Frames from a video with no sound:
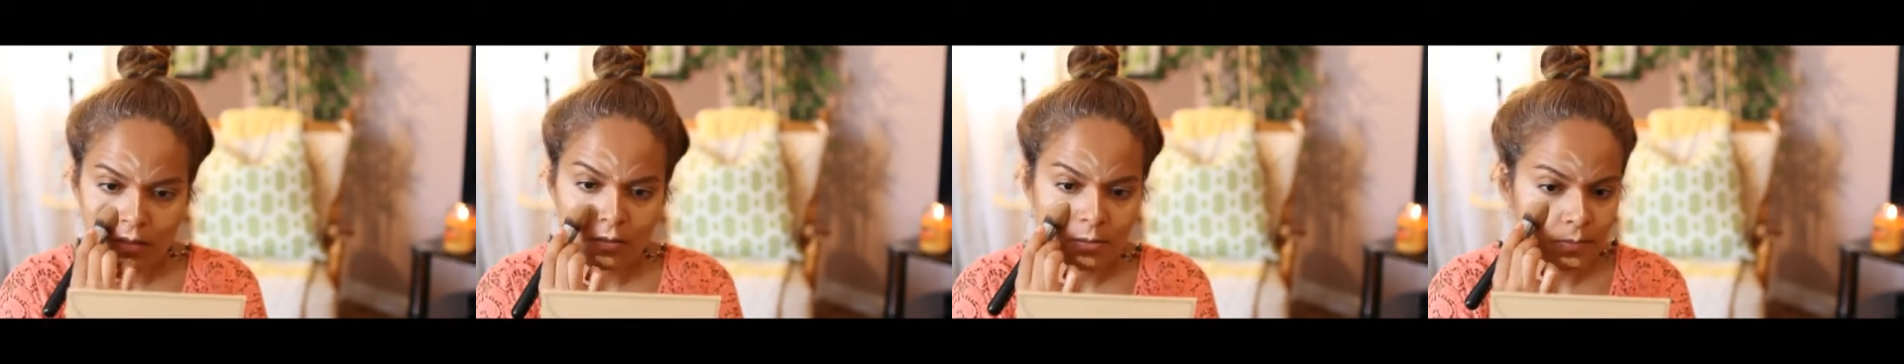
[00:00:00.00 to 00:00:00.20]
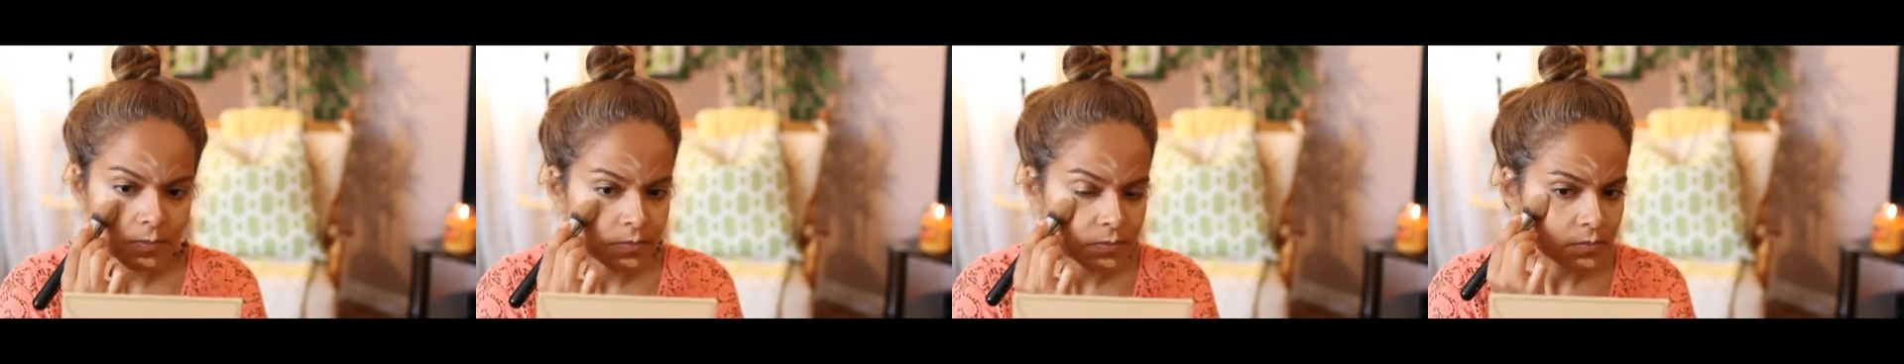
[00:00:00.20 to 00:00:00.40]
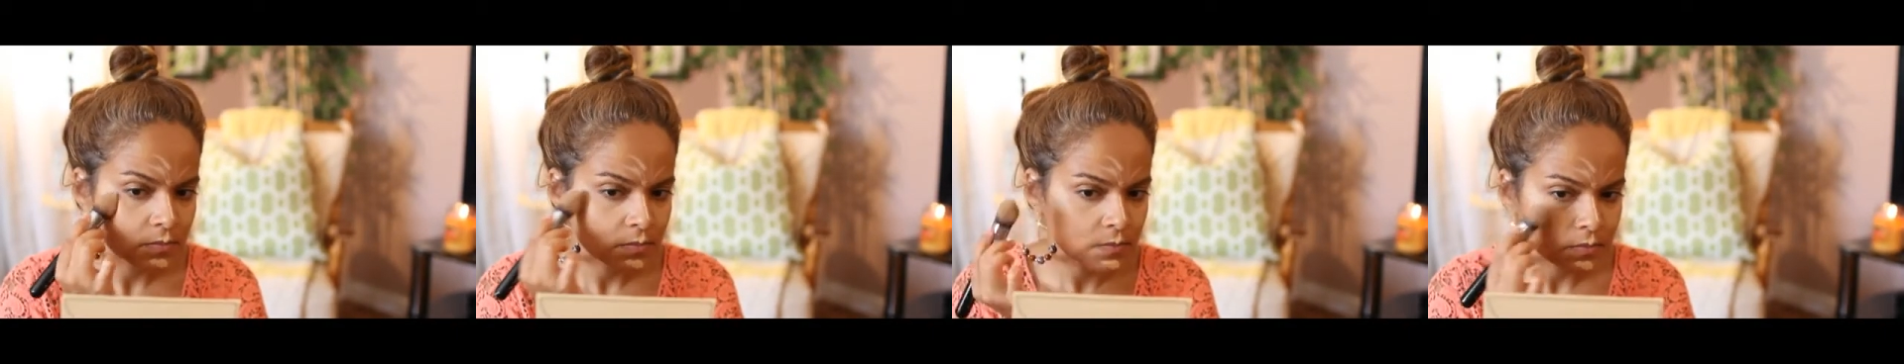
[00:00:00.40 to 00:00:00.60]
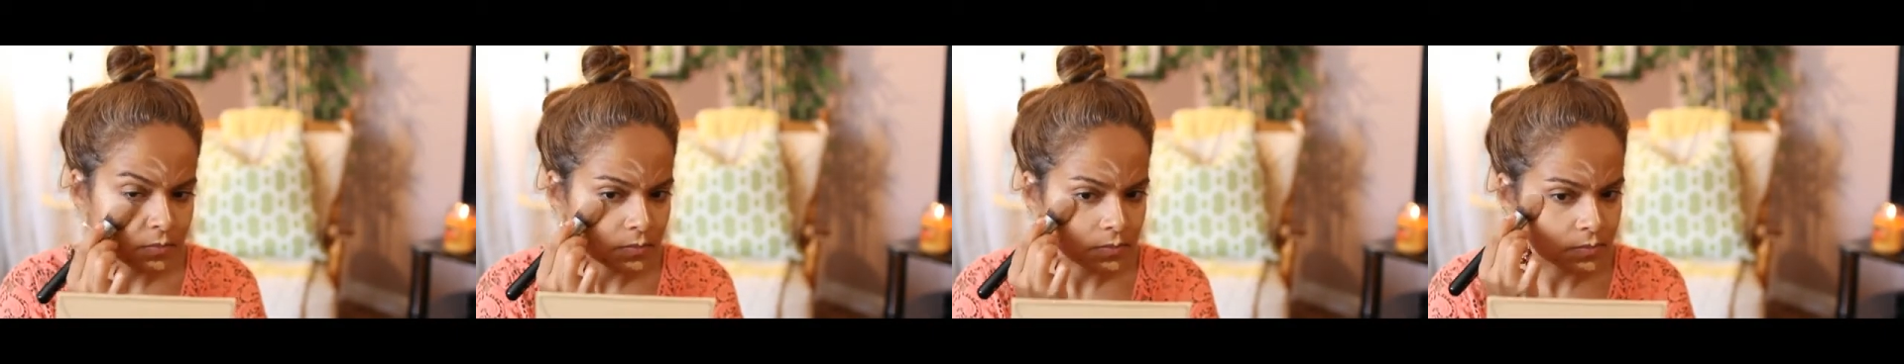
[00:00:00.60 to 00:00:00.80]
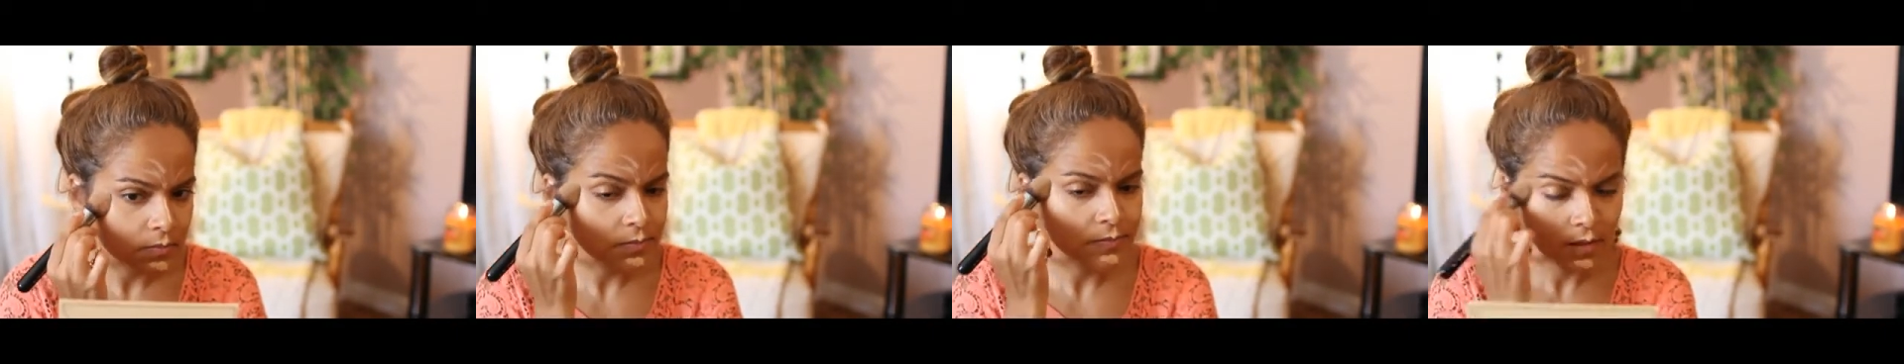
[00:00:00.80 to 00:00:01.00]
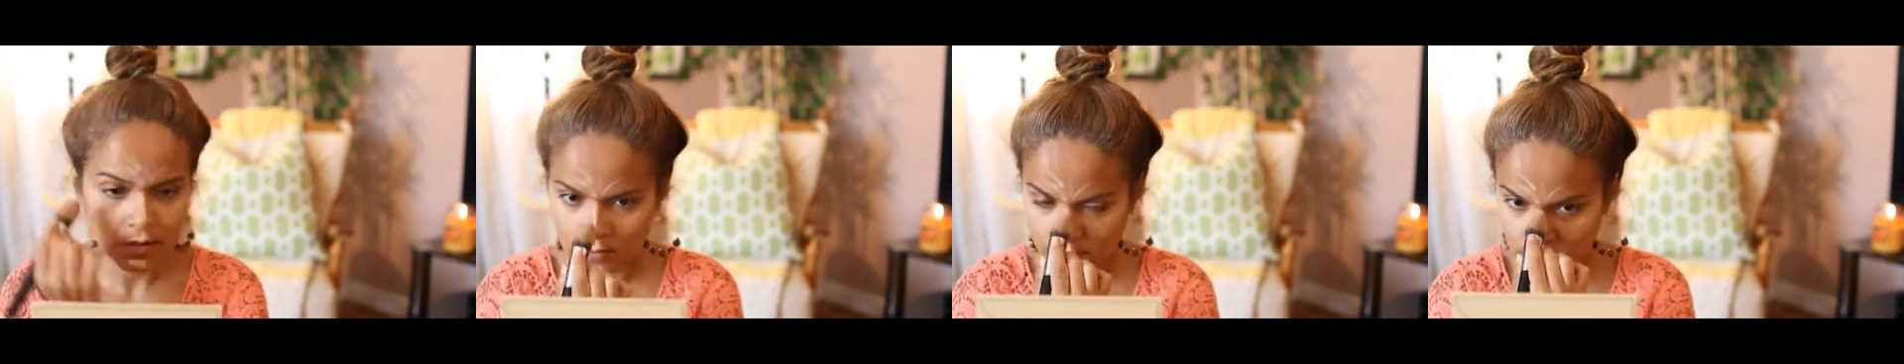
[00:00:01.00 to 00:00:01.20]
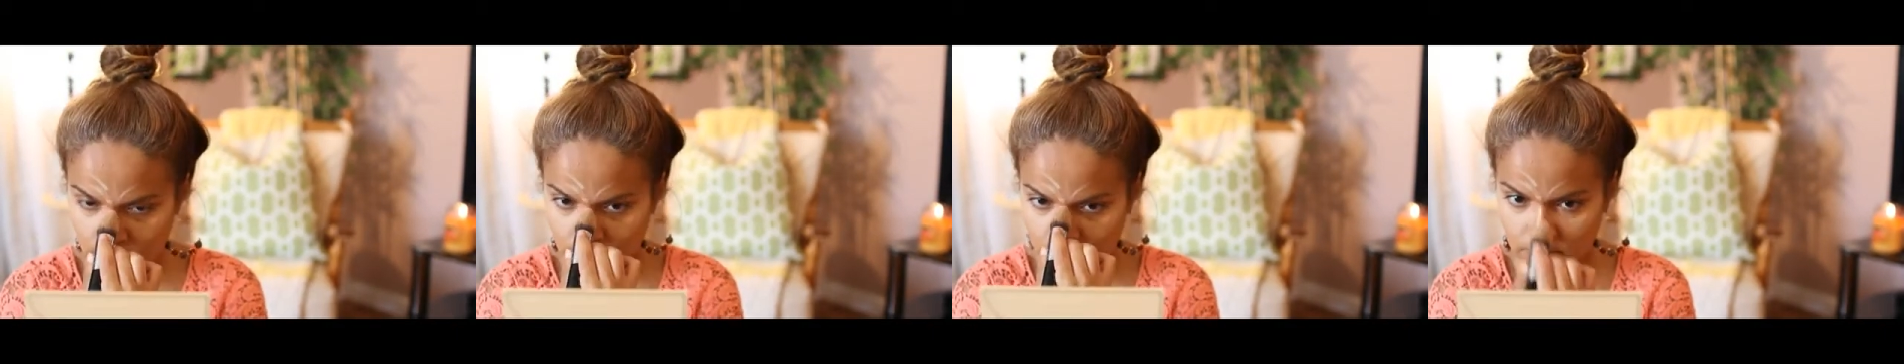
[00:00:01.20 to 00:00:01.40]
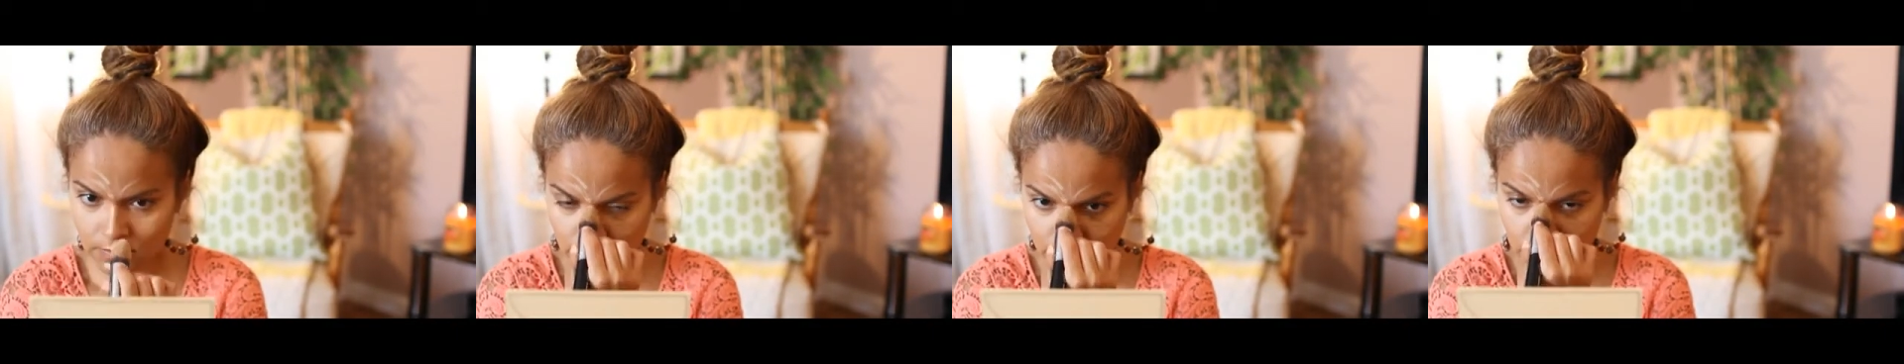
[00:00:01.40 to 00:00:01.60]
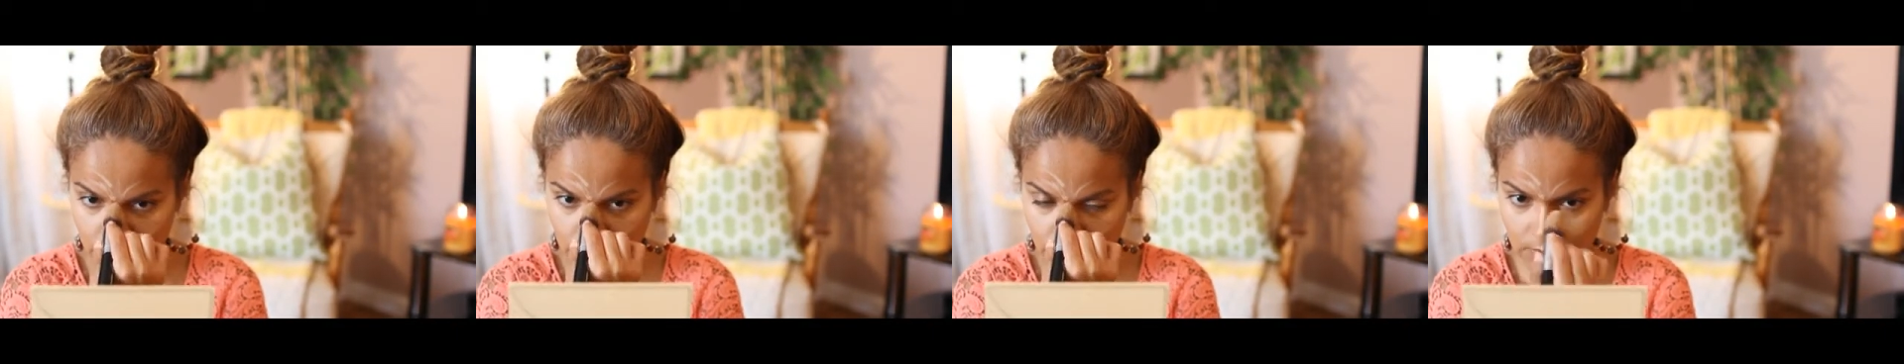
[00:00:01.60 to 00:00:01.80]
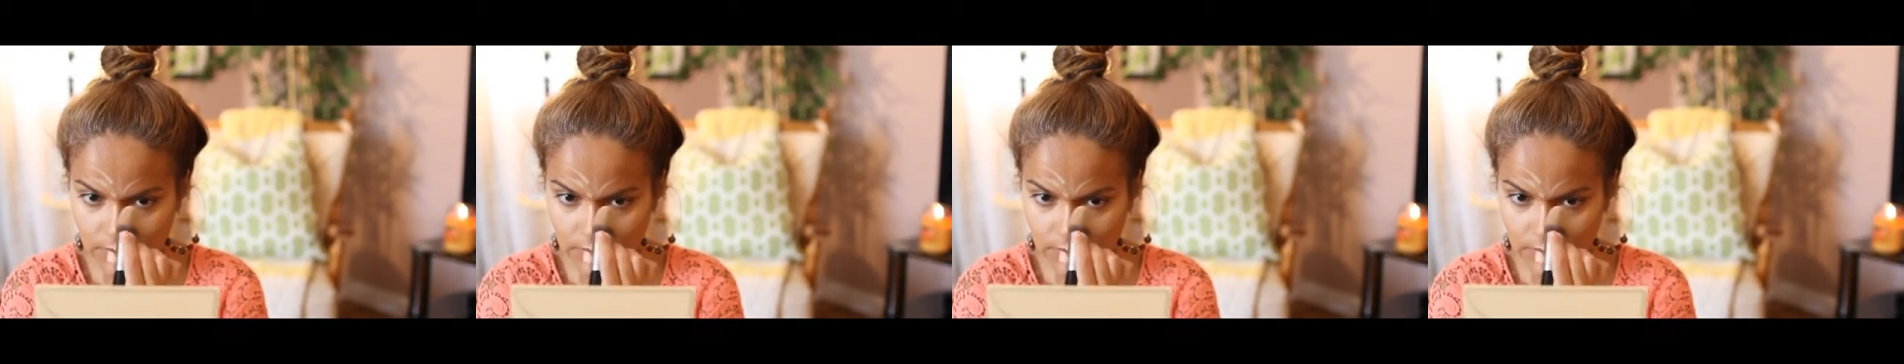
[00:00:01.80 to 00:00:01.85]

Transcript: to pat this into the skin